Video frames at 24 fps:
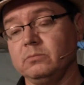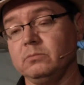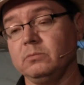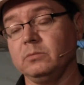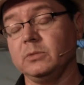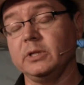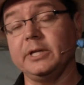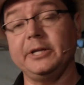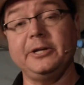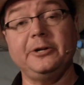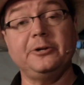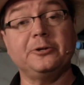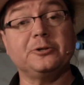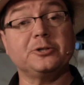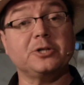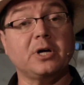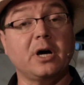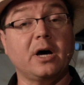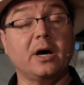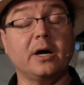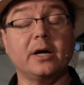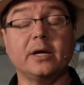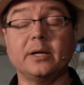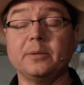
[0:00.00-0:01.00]
linear
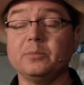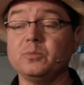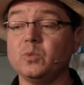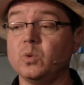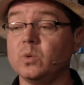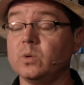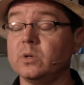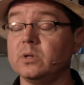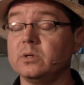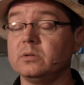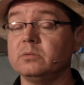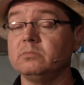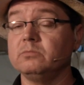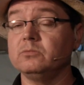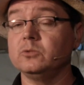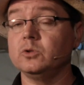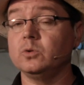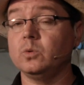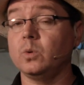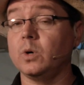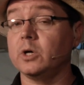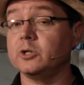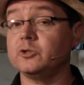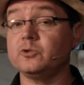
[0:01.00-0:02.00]
time or
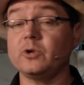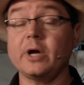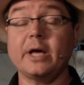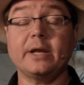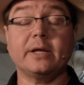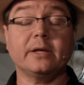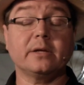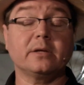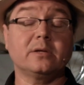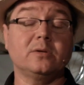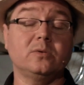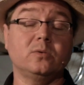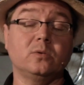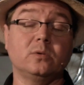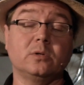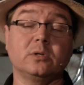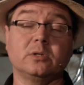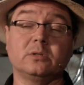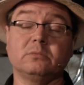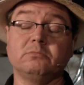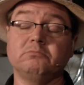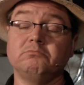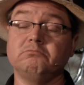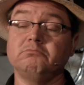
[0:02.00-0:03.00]
quadratic
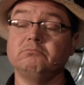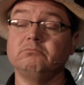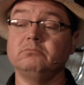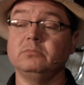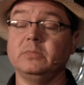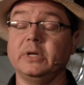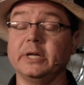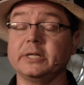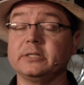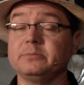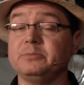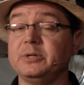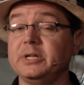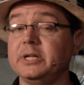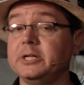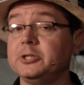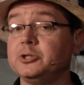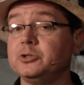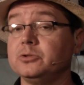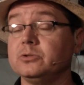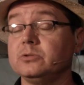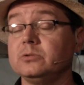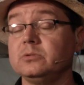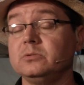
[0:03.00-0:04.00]
or
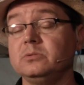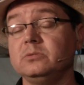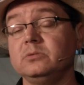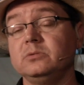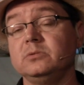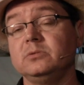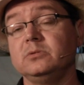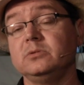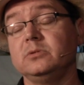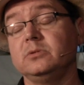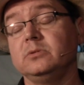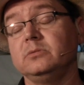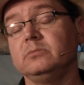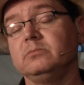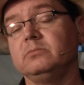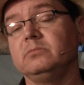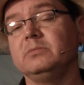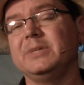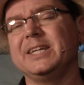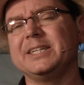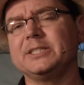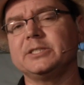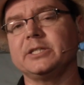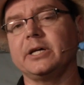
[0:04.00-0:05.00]
exponential,
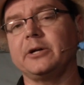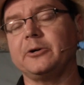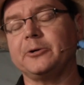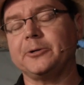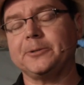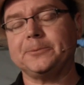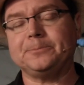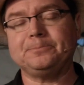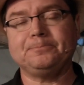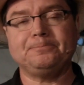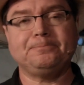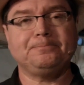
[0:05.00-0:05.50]
etc.